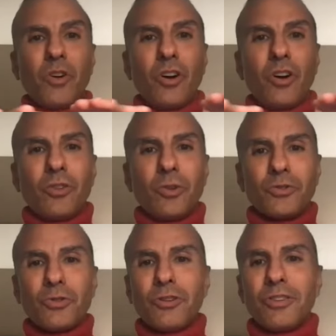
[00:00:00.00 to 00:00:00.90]
all
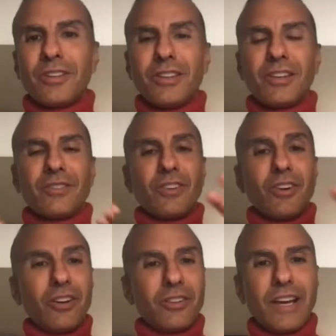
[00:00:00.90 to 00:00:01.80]
those growing things and
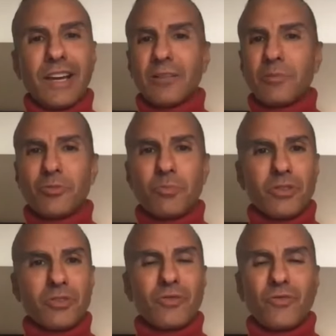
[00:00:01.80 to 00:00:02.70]
all the animals,
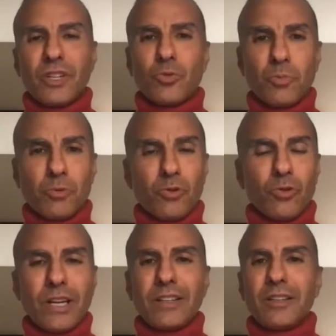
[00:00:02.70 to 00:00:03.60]
birds, and fish were
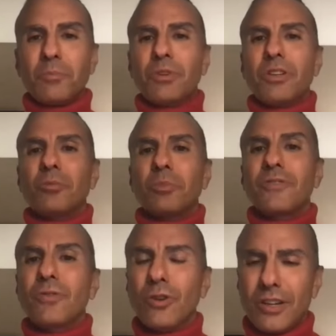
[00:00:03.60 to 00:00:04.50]
created and put here
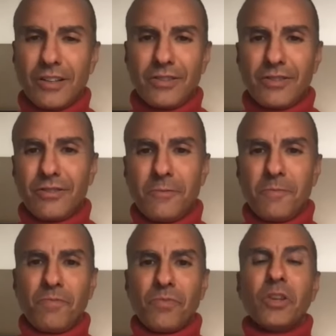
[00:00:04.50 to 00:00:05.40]
before us.
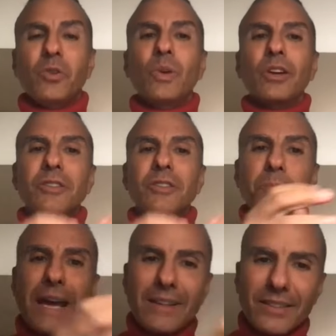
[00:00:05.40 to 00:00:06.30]
We are
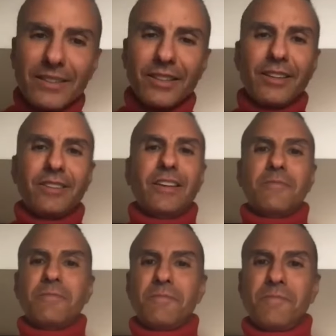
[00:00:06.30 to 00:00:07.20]
dependent on
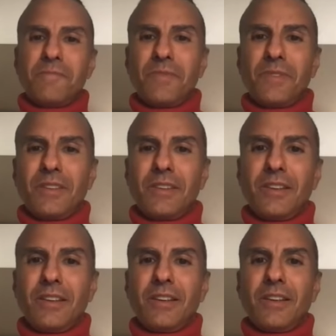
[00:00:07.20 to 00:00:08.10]
them.
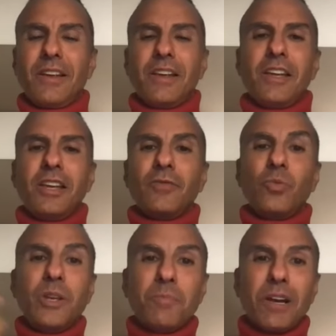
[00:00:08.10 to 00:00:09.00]

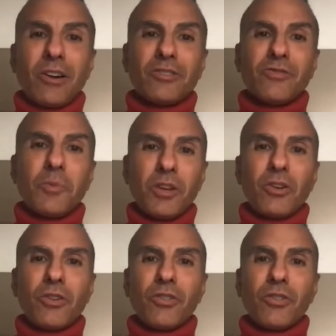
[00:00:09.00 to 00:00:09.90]
If we perished from
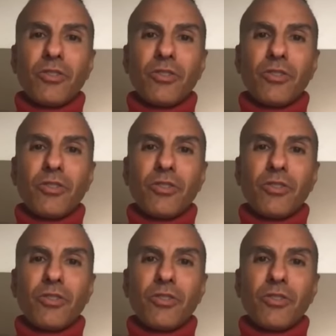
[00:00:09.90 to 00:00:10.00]
the earth,